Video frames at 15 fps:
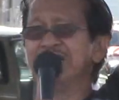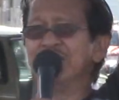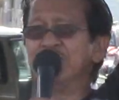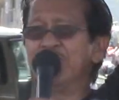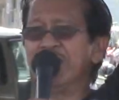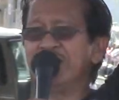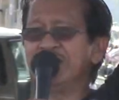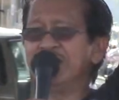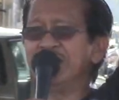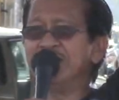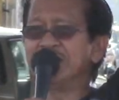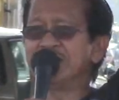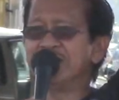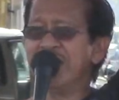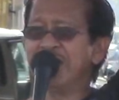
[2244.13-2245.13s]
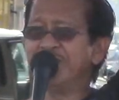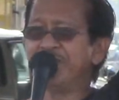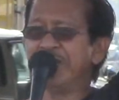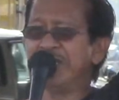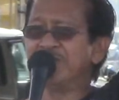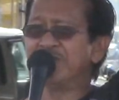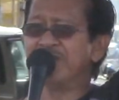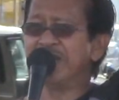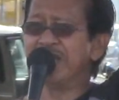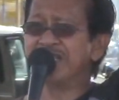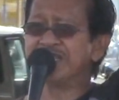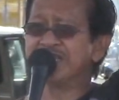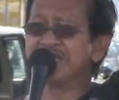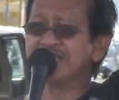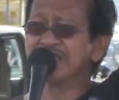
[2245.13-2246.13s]
great is thy
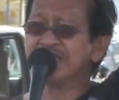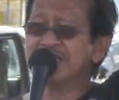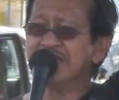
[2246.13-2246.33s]
faithfulness.